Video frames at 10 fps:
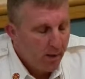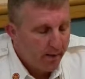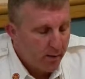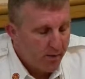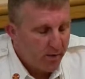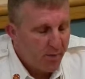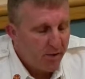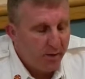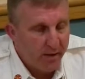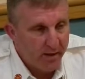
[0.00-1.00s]
the
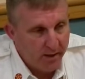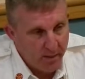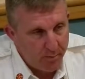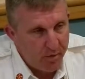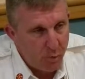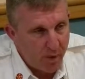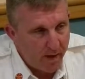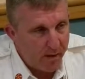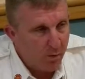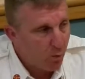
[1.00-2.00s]
ability to keep the
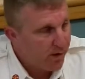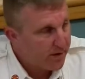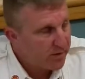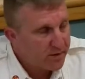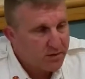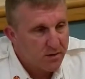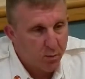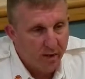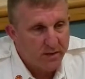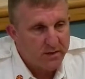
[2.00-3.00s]
waiter, waitress, or
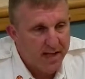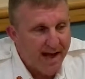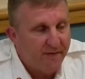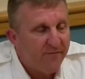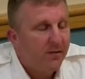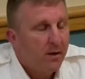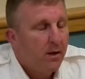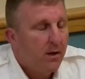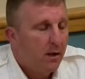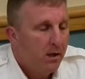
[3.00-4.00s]
wait staff
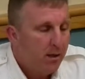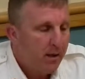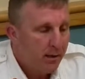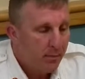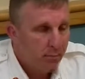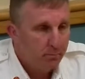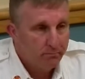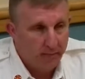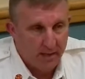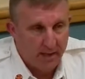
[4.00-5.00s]

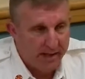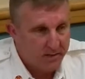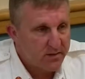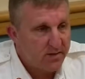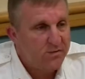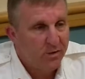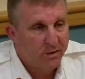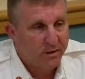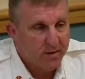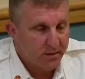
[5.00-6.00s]
that
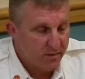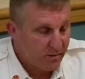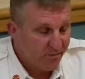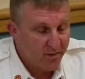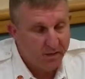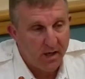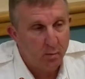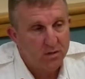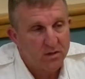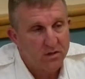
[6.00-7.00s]
6-foot distance. So if your
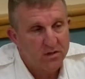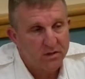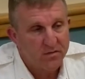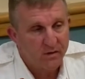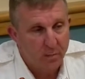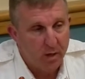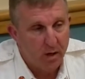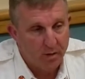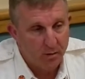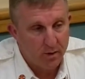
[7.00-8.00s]
tables are 6 feet
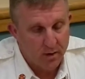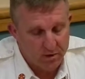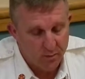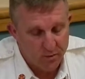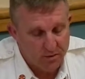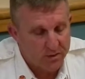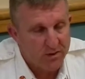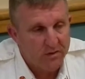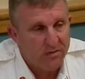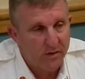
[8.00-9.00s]
apart or your customers are
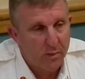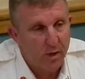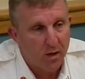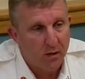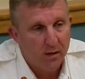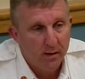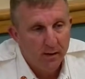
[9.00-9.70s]
6 feet apart,